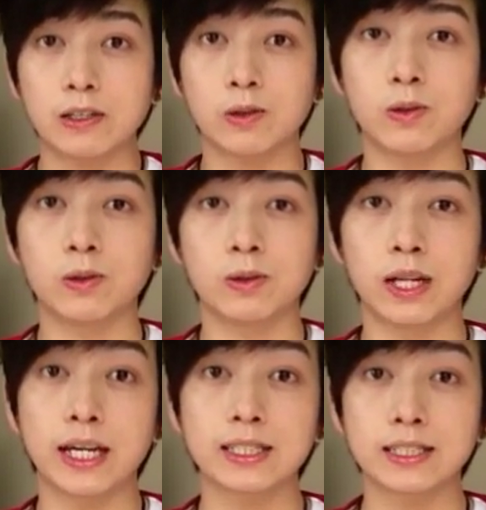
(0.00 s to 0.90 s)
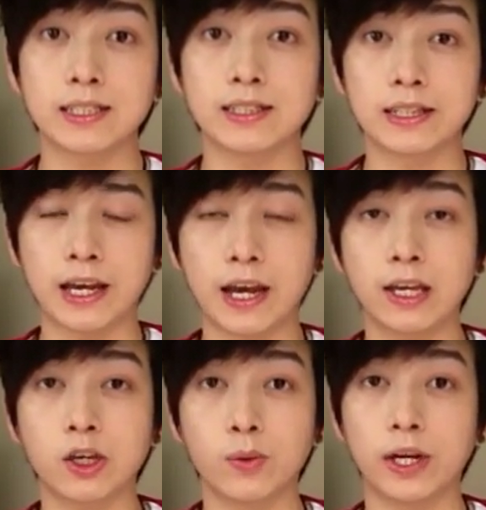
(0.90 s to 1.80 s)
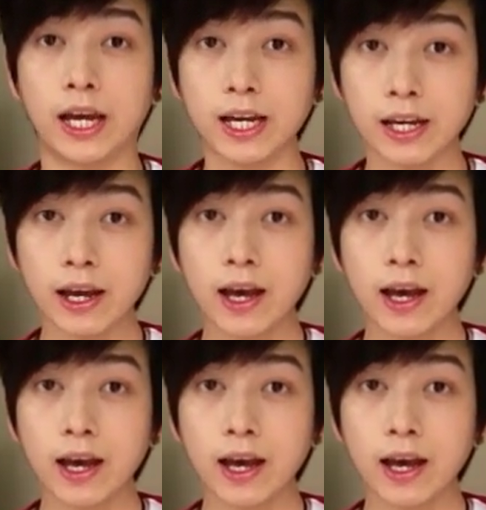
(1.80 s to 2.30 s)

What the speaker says: called Lexy's Hair Q&A.